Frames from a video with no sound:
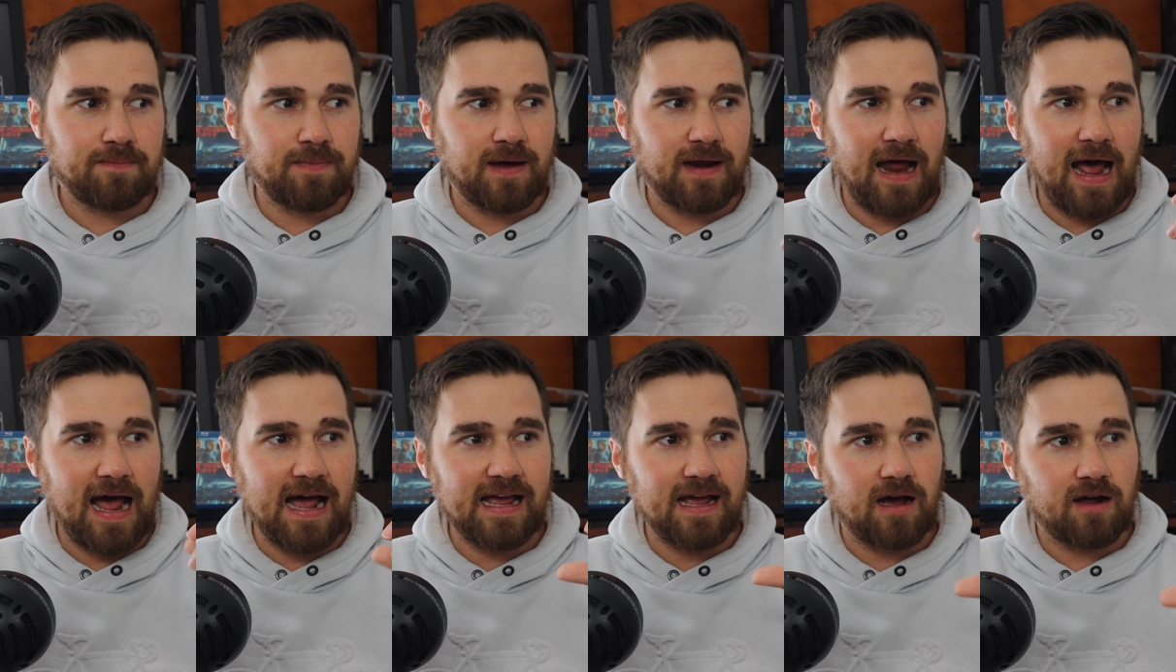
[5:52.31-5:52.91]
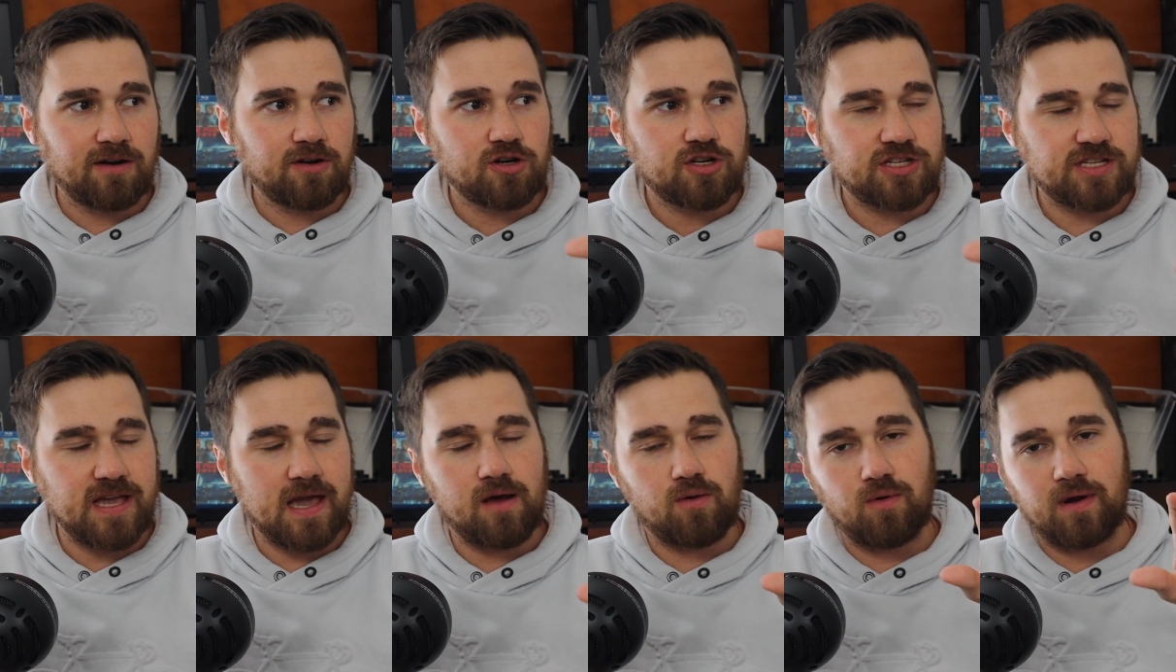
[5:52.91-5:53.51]
But I
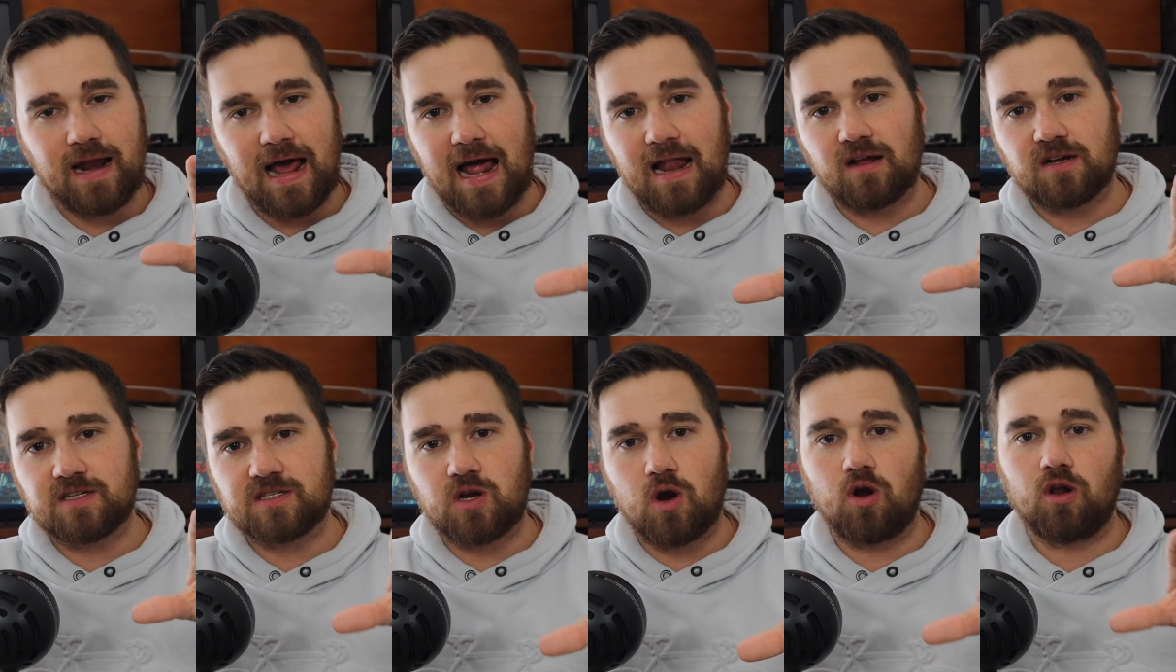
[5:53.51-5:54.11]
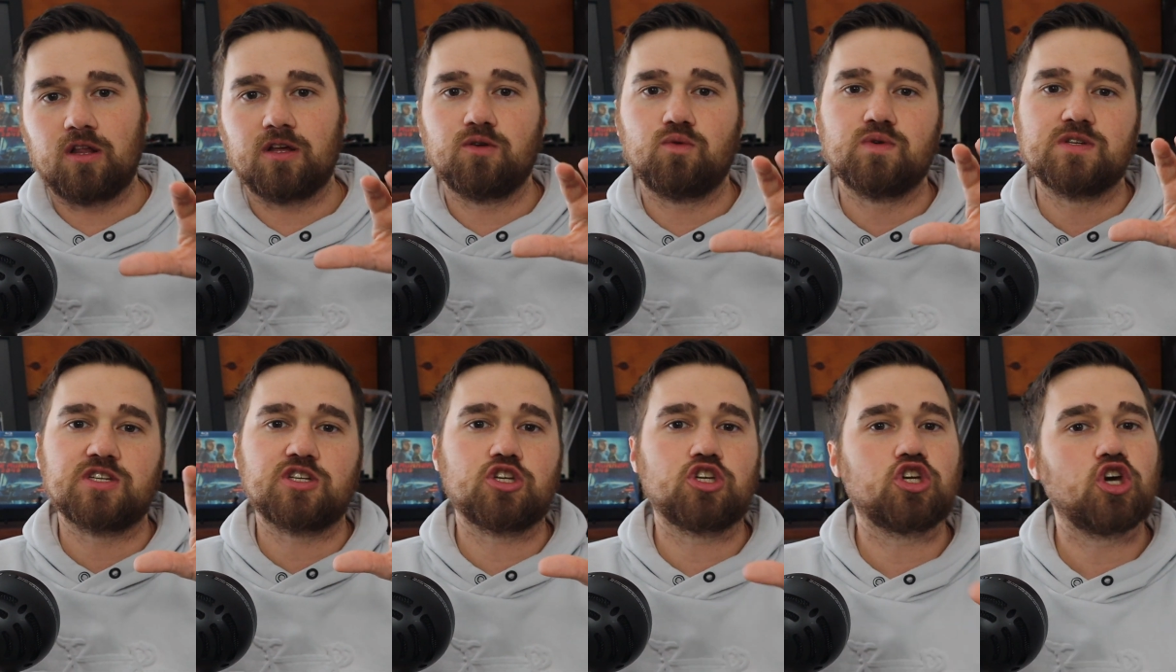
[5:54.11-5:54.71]
understand what Alex Garland
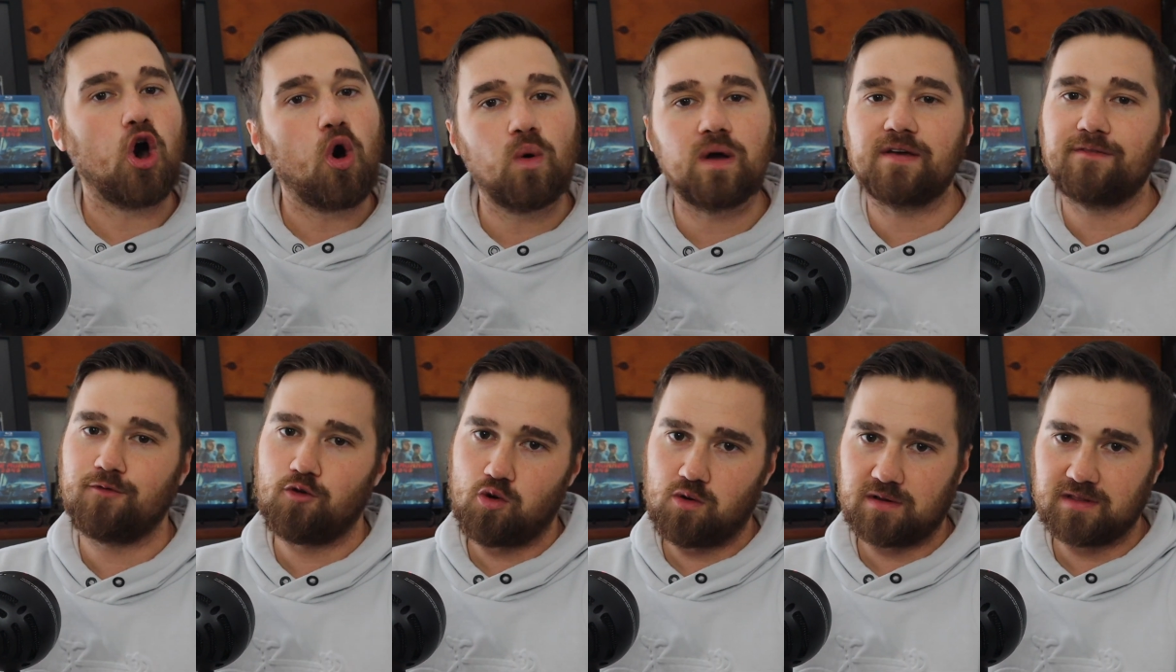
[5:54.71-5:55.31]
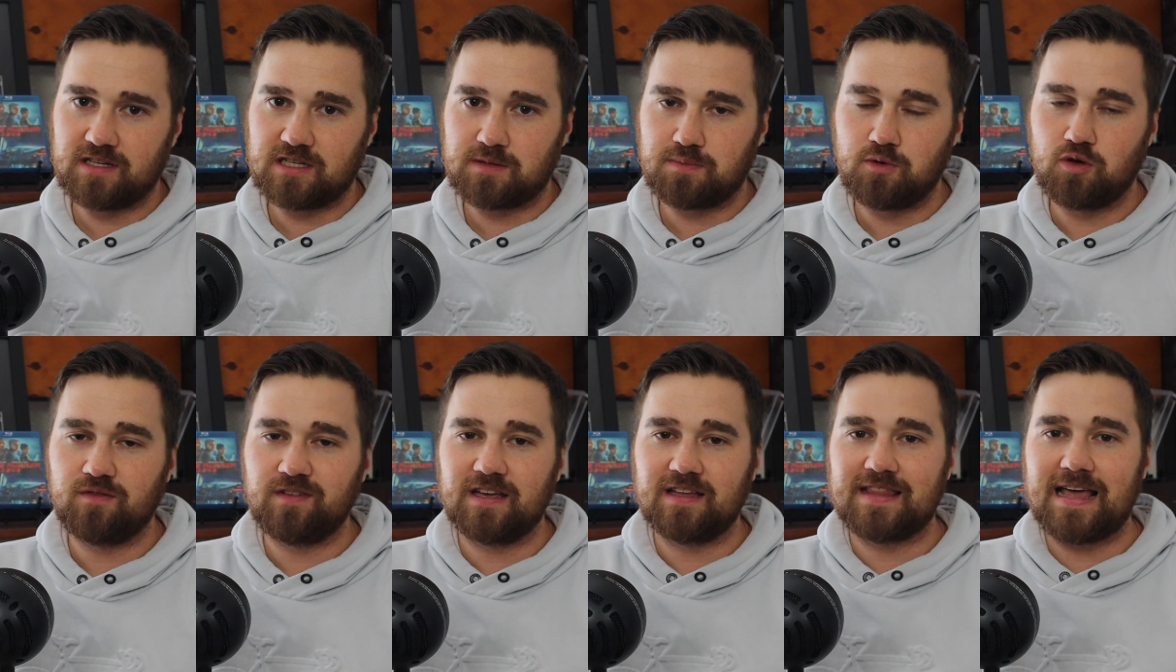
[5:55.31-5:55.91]
was going for in this
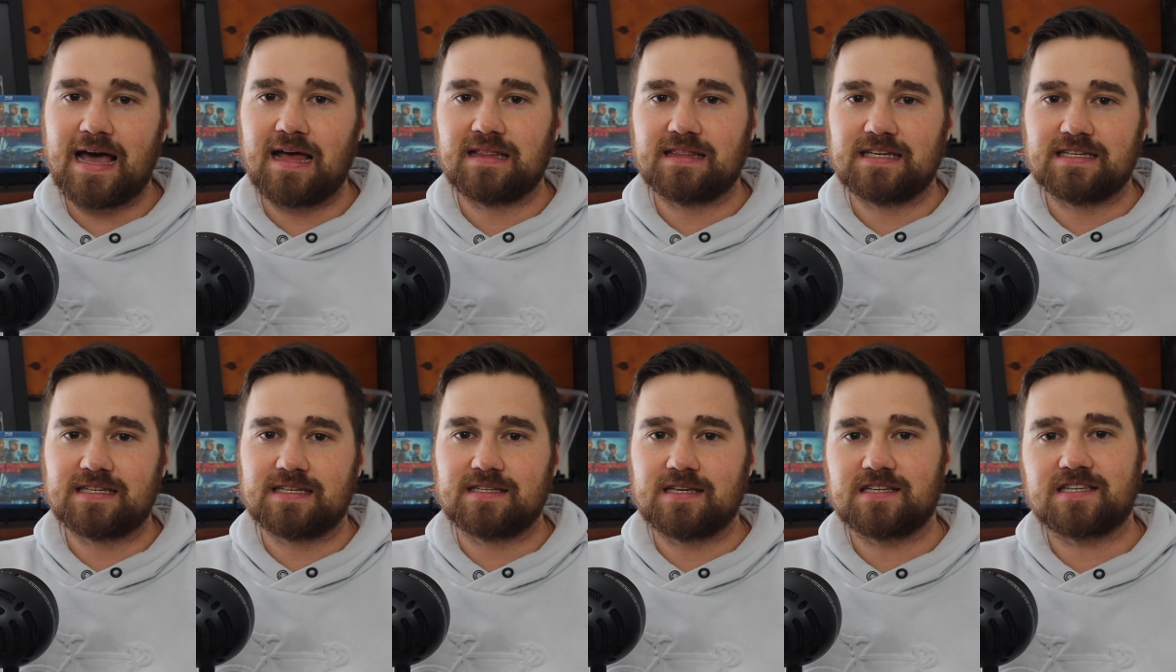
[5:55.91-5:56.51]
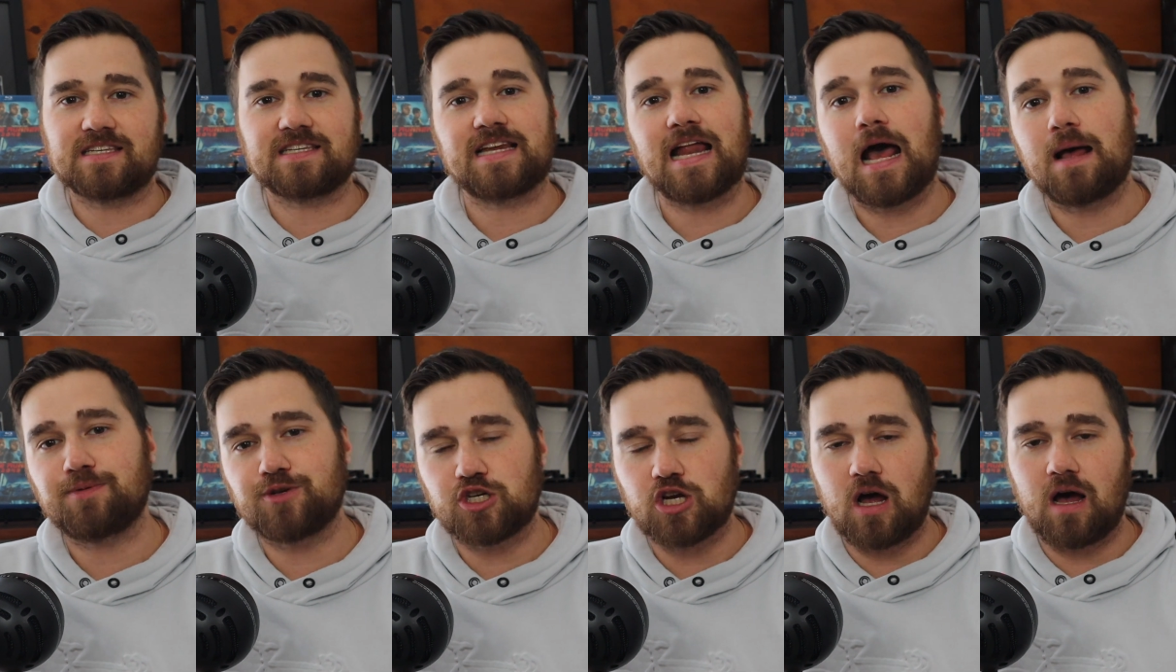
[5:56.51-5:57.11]
movie, and that this is a
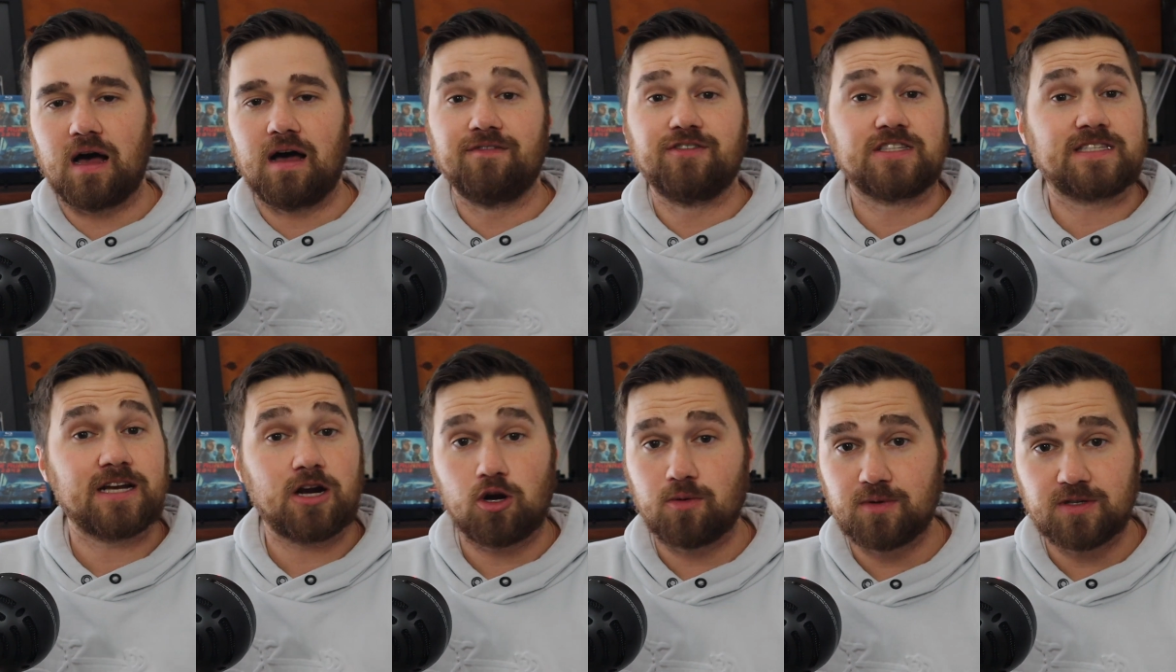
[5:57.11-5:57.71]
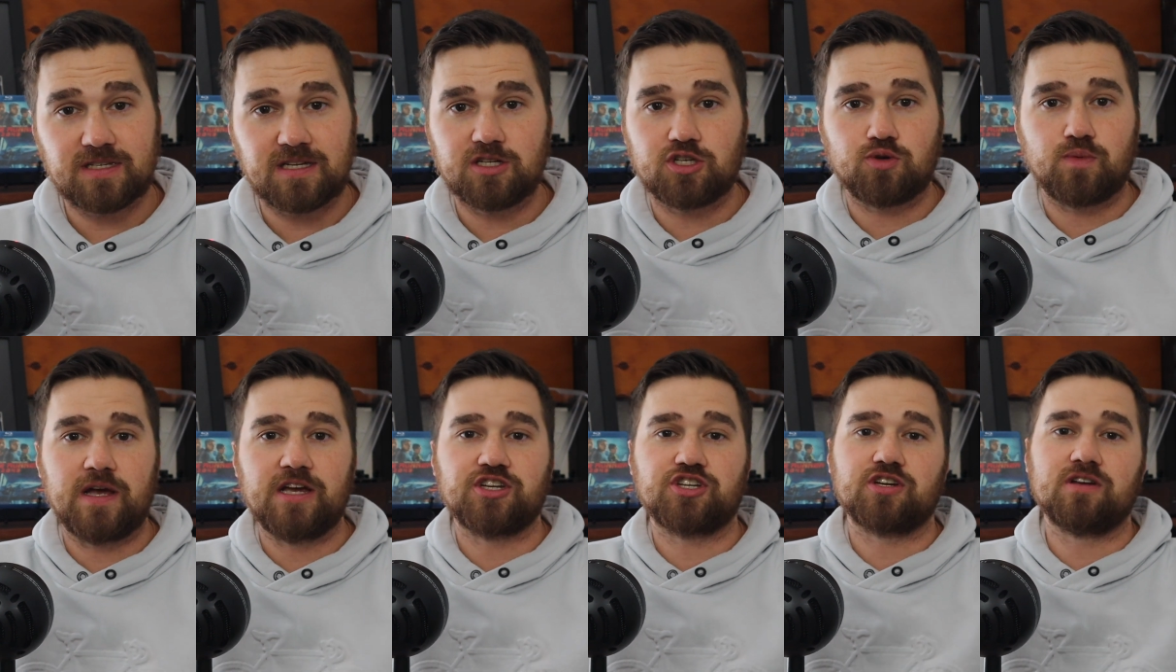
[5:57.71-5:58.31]
snapshot of a terrible
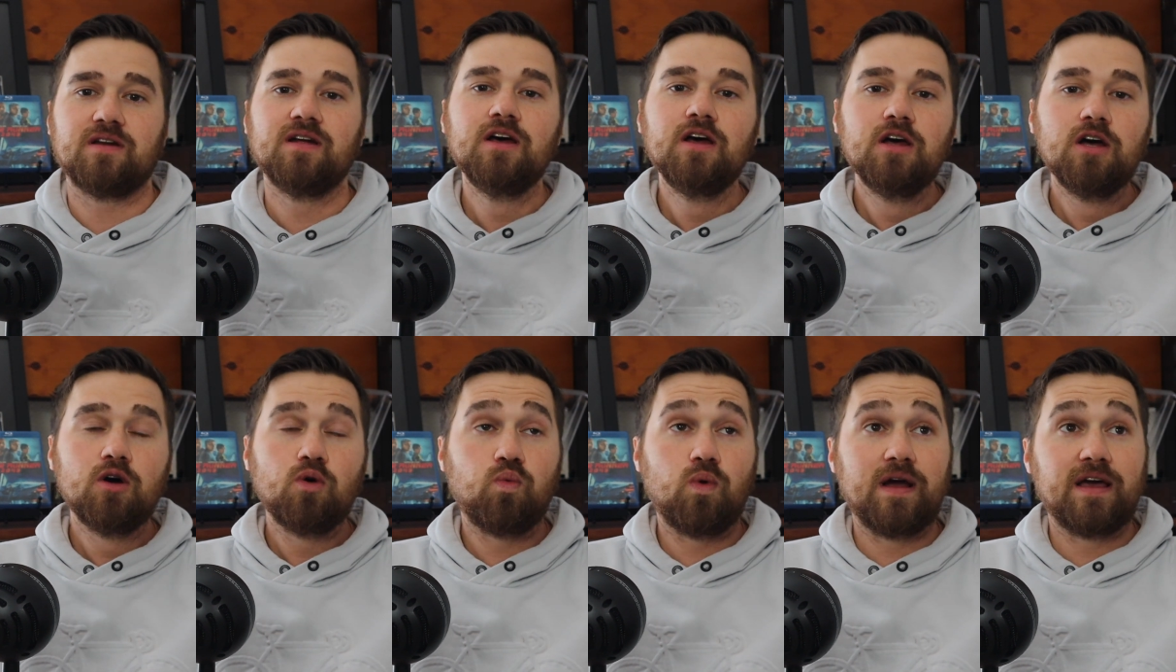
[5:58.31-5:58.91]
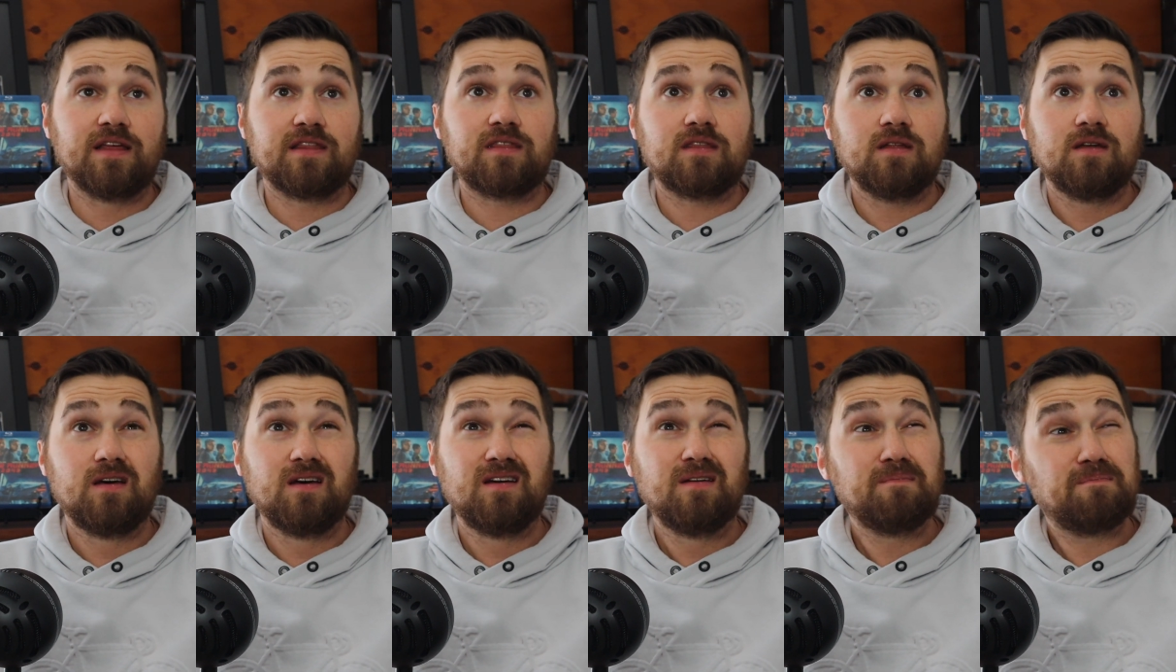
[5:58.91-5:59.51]
situation with
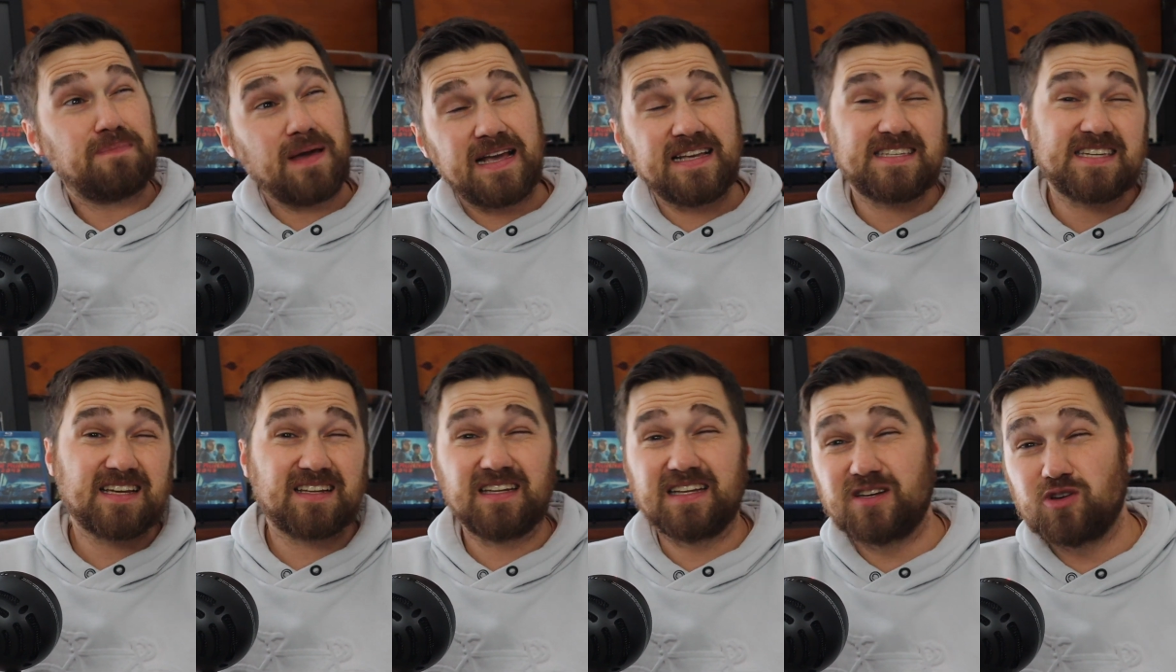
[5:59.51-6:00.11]
basically